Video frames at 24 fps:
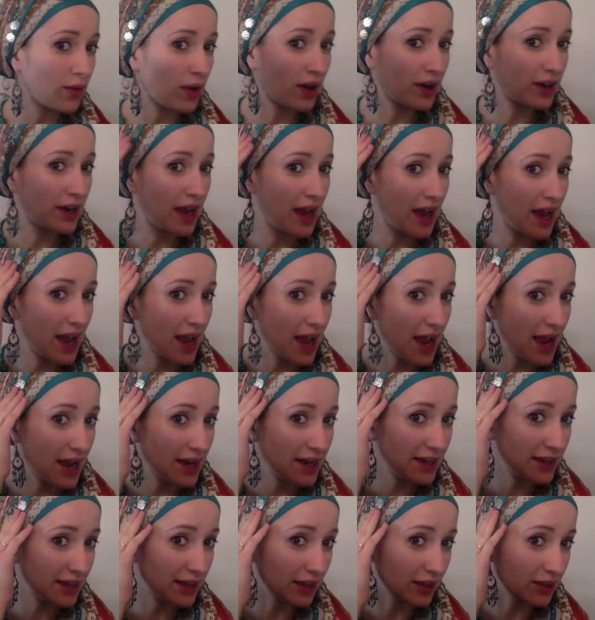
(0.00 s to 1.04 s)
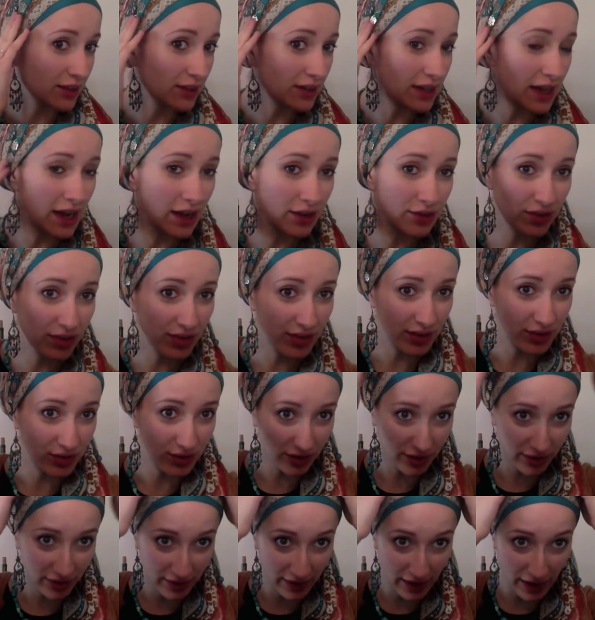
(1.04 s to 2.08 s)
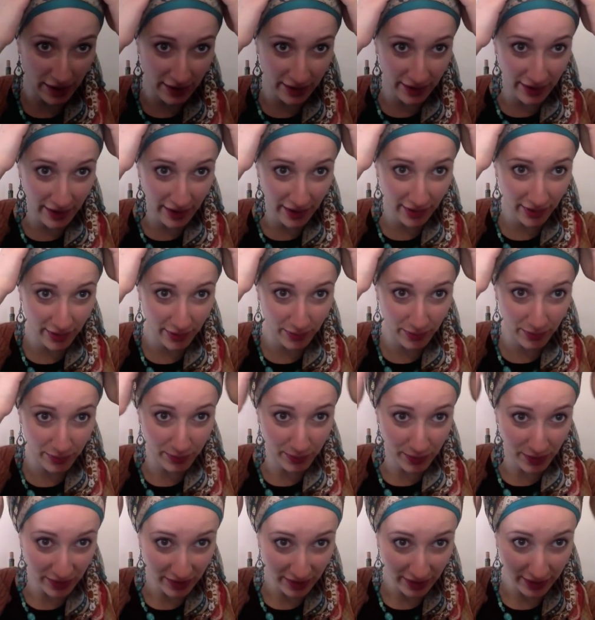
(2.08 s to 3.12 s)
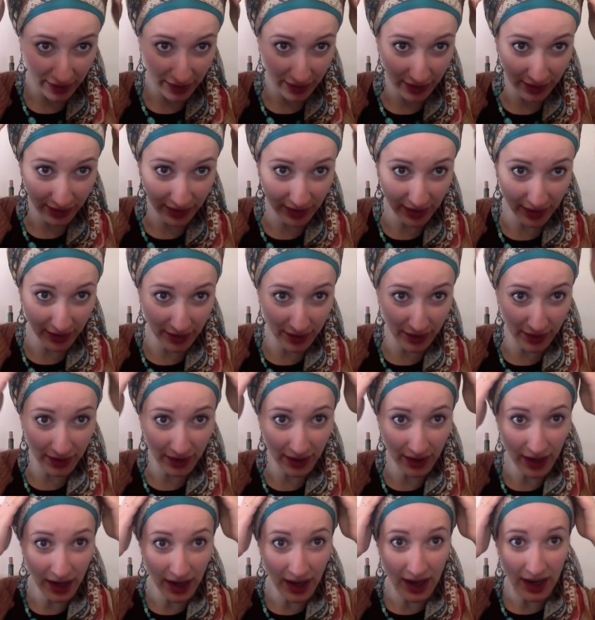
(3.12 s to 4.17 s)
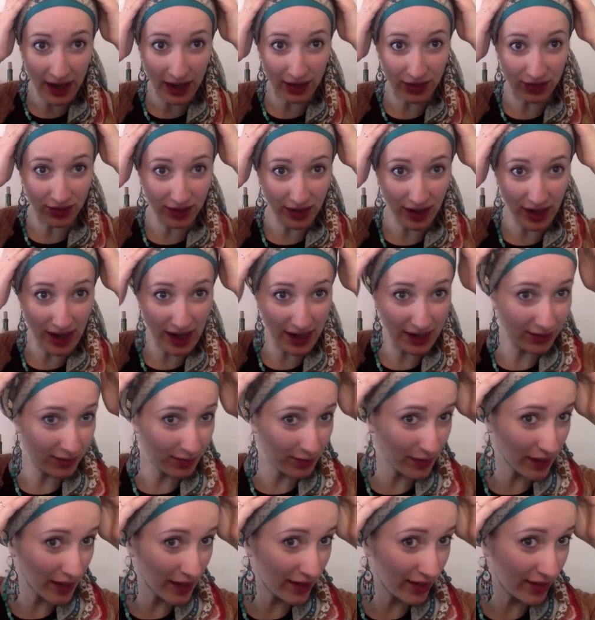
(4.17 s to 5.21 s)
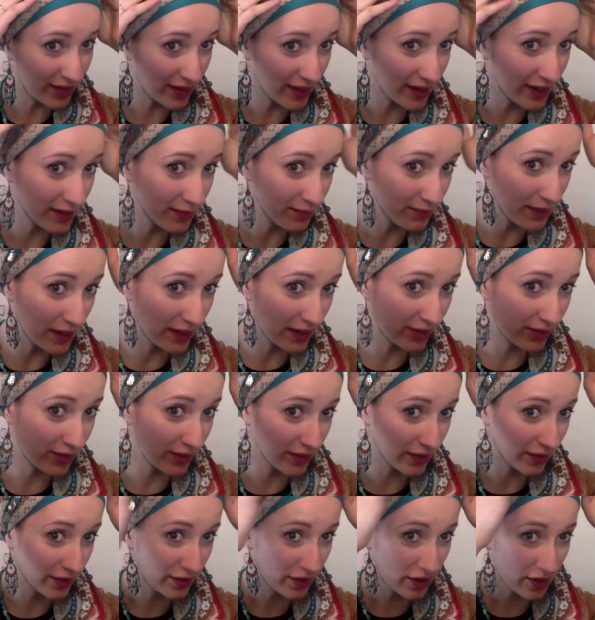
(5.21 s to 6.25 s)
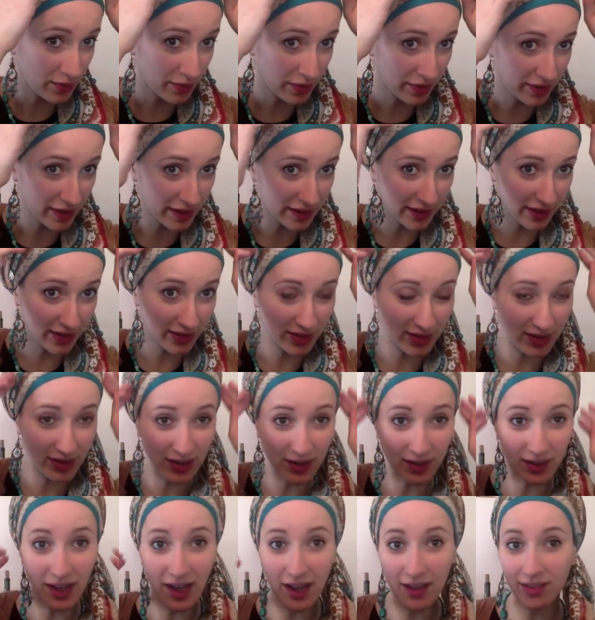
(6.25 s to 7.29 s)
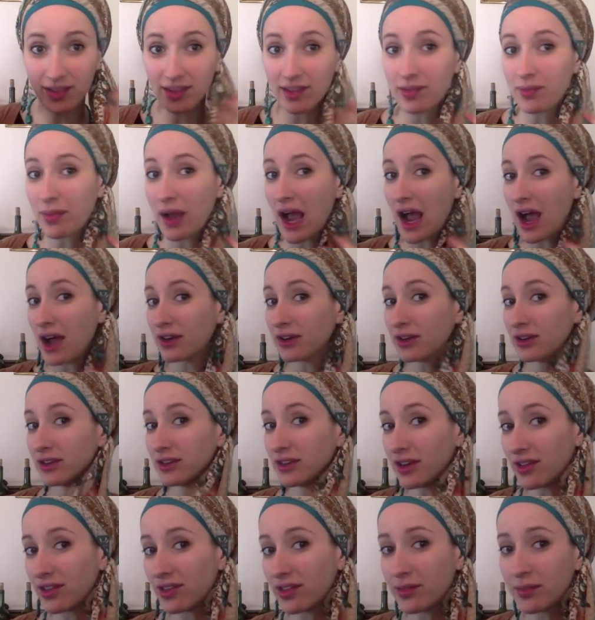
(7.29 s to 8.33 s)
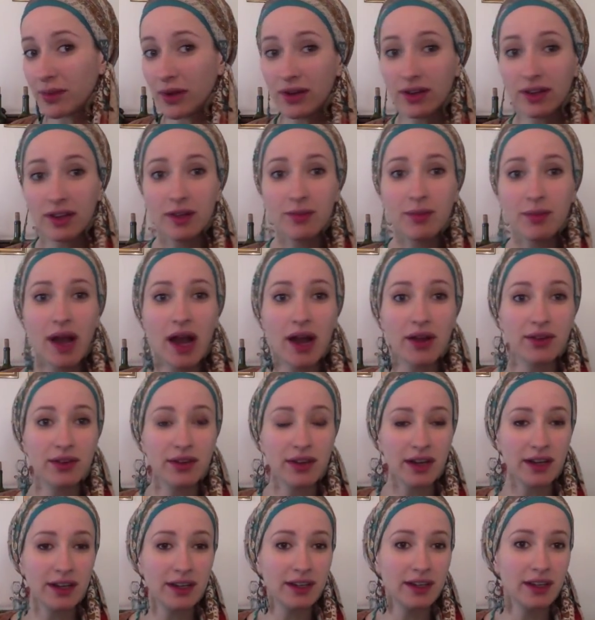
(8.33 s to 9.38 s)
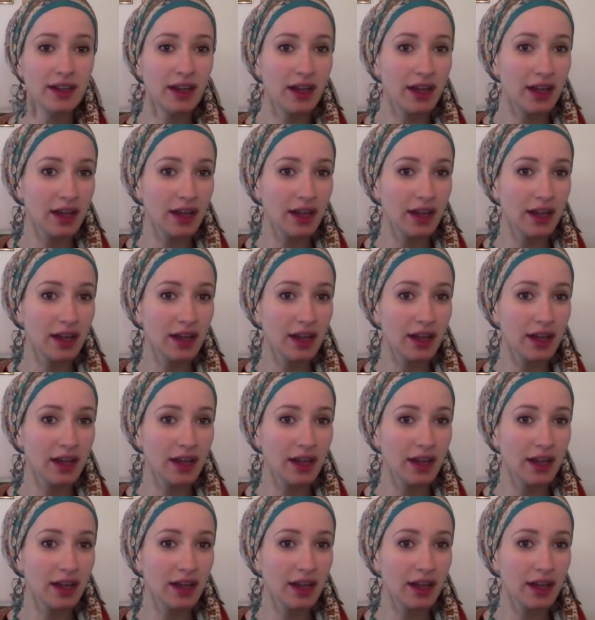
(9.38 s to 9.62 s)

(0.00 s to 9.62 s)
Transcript: on anything. Look how just, it just, on this particular tichel, it kind of blends in. It makes it look almost like the teal has this pattern, this sparkly pattern on it.